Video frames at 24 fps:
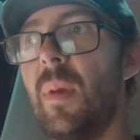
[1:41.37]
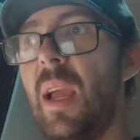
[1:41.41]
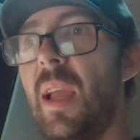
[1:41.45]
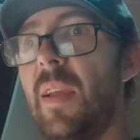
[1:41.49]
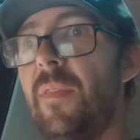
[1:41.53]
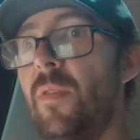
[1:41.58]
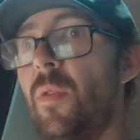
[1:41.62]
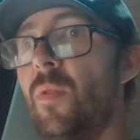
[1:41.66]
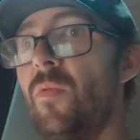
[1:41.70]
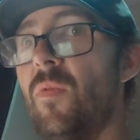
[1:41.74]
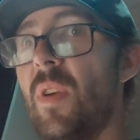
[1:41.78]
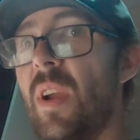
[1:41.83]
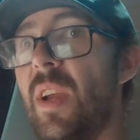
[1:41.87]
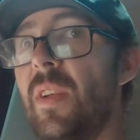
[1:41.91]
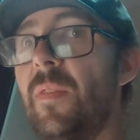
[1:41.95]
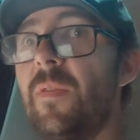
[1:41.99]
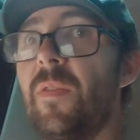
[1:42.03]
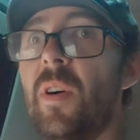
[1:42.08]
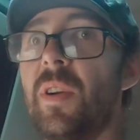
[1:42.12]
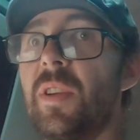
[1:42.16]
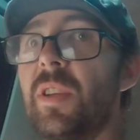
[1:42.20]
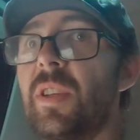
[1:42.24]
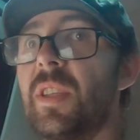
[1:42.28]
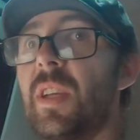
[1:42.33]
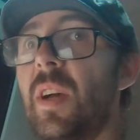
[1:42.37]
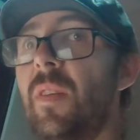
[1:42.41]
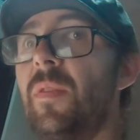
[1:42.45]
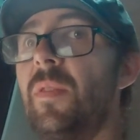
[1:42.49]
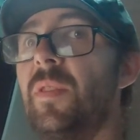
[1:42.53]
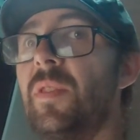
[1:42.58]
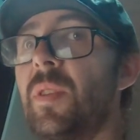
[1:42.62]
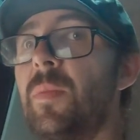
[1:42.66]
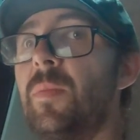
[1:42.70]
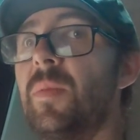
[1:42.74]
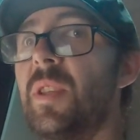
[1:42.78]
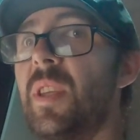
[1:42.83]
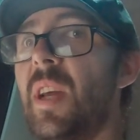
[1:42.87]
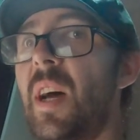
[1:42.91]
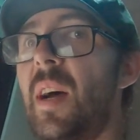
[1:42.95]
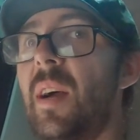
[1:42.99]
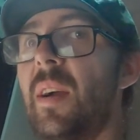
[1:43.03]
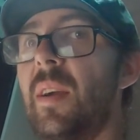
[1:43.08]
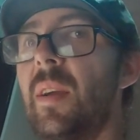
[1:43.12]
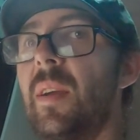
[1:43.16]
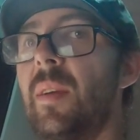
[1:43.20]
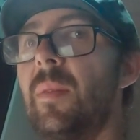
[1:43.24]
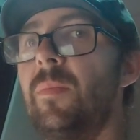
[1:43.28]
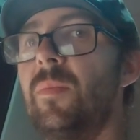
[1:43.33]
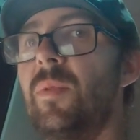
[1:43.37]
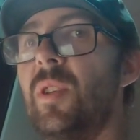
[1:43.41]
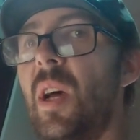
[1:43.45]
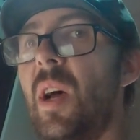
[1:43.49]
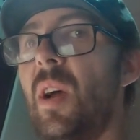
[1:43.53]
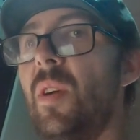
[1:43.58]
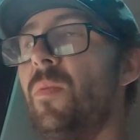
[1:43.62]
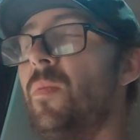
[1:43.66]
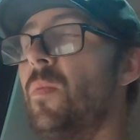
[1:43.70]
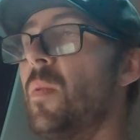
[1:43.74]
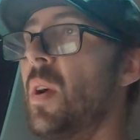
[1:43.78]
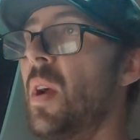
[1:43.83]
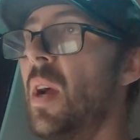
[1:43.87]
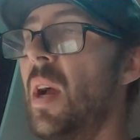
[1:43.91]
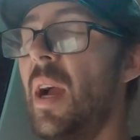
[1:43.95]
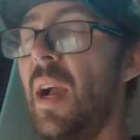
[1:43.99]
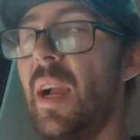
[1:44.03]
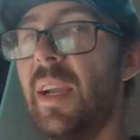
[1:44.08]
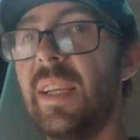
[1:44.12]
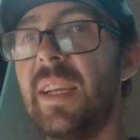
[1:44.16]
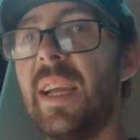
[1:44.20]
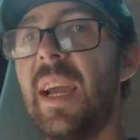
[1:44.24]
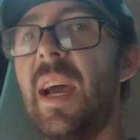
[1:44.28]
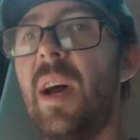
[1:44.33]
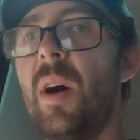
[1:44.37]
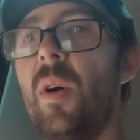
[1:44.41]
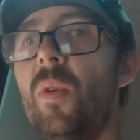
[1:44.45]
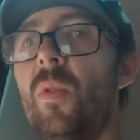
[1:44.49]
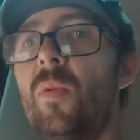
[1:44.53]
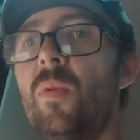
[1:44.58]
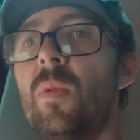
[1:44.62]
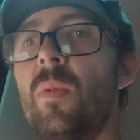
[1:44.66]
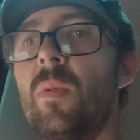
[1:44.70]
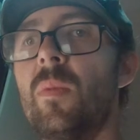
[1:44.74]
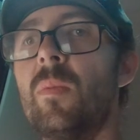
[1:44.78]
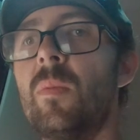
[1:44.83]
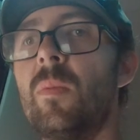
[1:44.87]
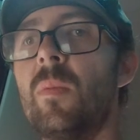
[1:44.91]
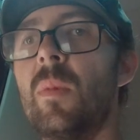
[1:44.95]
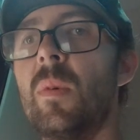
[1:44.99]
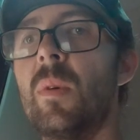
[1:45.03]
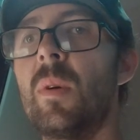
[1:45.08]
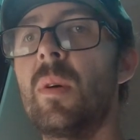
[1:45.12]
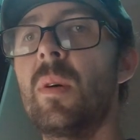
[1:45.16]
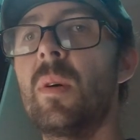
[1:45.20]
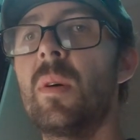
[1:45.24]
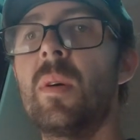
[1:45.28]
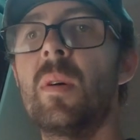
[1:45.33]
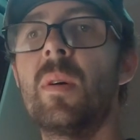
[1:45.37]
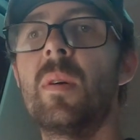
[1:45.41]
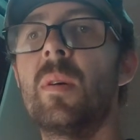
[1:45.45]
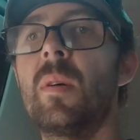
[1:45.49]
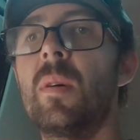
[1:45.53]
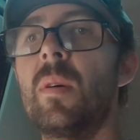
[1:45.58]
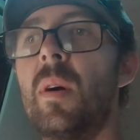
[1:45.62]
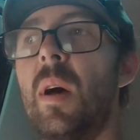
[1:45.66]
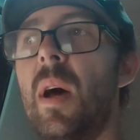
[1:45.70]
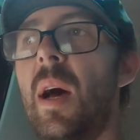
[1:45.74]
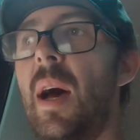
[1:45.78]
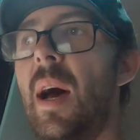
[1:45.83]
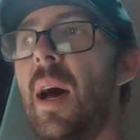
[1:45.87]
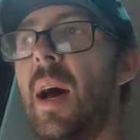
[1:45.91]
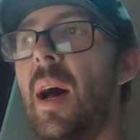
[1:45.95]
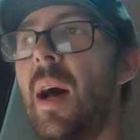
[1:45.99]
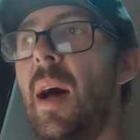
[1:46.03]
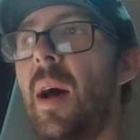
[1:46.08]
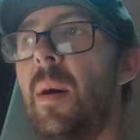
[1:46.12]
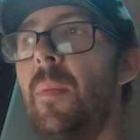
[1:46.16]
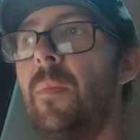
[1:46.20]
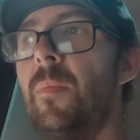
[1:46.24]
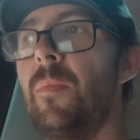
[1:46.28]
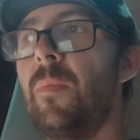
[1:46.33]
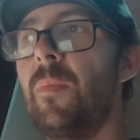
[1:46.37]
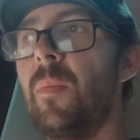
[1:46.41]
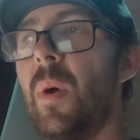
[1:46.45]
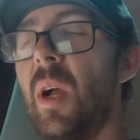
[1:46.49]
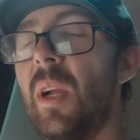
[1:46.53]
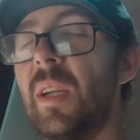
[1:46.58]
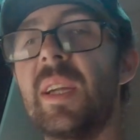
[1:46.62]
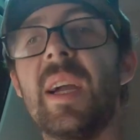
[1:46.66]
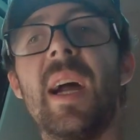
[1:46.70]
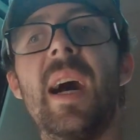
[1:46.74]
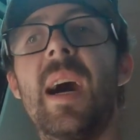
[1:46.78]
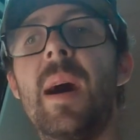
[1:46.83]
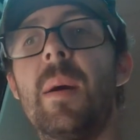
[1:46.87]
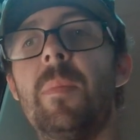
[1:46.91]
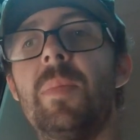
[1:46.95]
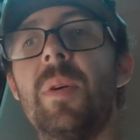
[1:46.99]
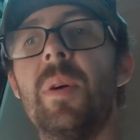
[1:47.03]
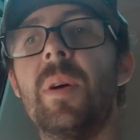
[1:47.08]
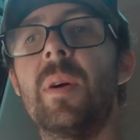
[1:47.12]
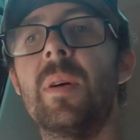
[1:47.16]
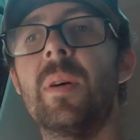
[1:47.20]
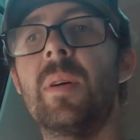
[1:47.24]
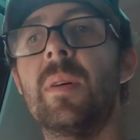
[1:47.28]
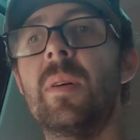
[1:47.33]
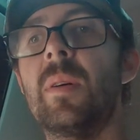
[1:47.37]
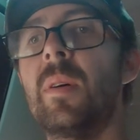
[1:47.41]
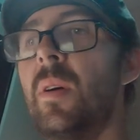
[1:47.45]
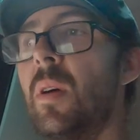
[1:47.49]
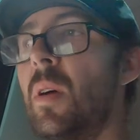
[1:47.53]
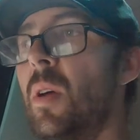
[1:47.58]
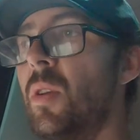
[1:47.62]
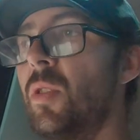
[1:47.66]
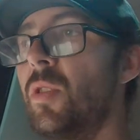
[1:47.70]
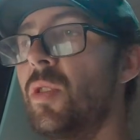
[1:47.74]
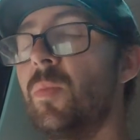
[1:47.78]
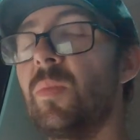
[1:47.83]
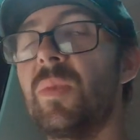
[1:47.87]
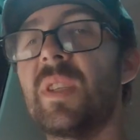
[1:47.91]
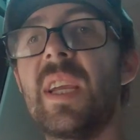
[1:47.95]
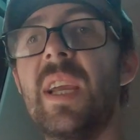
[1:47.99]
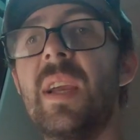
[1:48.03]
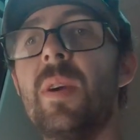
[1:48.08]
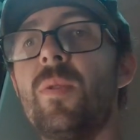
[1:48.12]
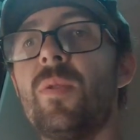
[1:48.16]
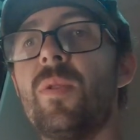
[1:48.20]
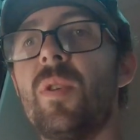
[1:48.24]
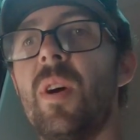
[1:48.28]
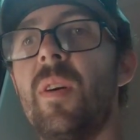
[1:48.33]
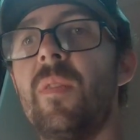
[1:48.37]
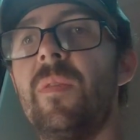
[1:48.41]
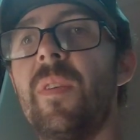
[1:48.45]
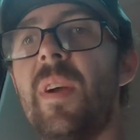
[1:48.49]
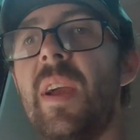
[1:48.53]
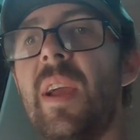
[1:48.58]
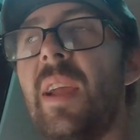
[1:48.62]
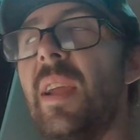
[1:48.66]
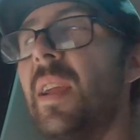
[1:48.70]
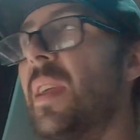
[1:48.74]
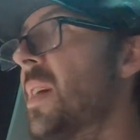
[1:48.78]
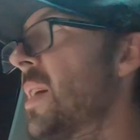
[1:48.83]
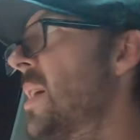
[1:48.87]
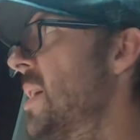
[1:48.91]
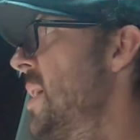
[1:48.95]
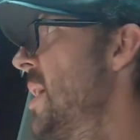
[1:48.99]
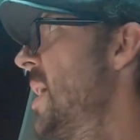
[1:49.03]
if you really find yourself in some stuck. So, a kettle, a cup, some tea or coffee,